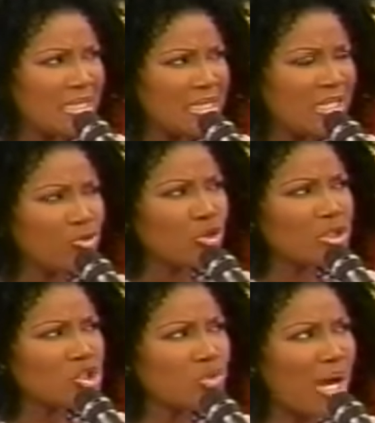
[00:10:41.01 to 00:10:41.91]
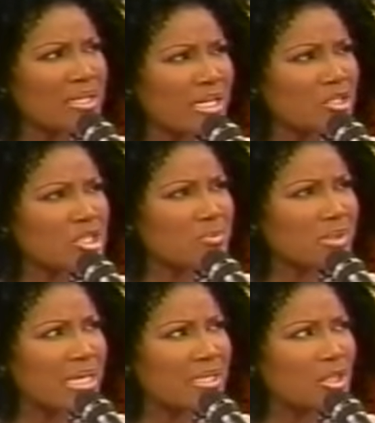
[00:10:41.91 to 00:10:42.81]
If you can try to
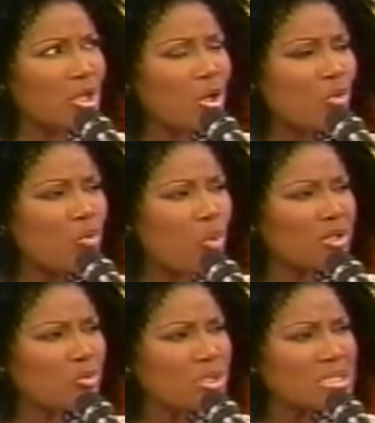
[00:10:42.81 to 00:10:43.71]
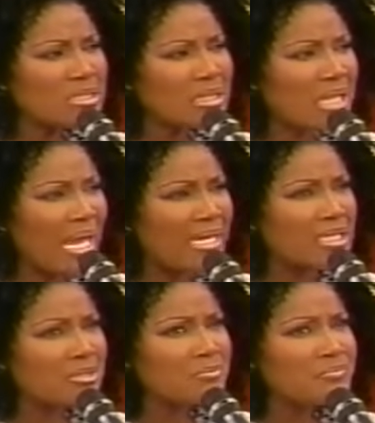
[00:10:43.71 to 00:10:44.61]
explain, what was it like